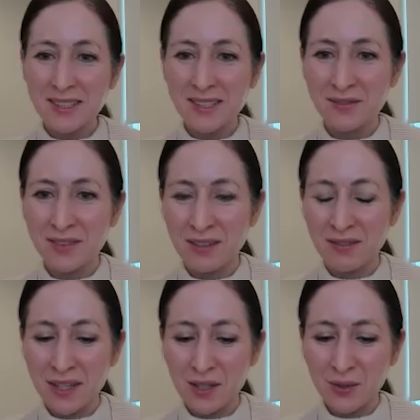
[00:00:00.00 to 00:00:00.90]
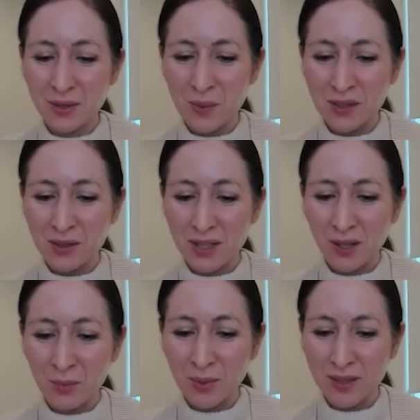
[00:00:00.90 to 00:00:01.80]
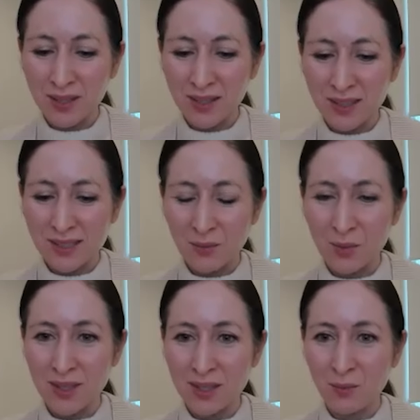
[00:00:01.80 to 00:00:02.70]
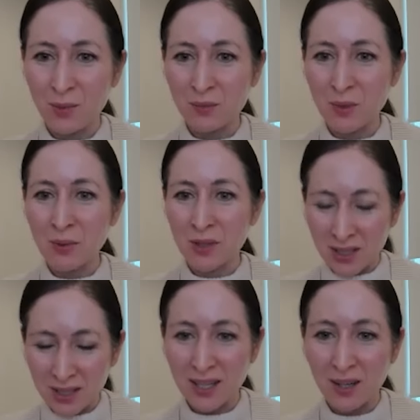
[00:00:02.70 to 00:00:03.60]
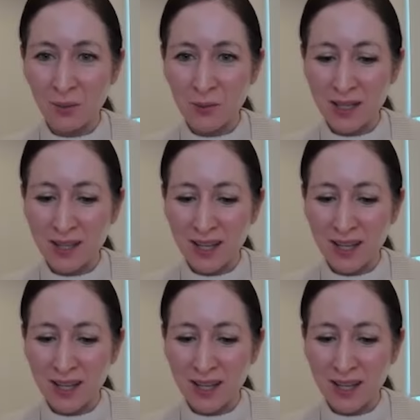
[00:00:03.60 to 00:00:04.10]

is a very good way to help. That is something that most people need help with.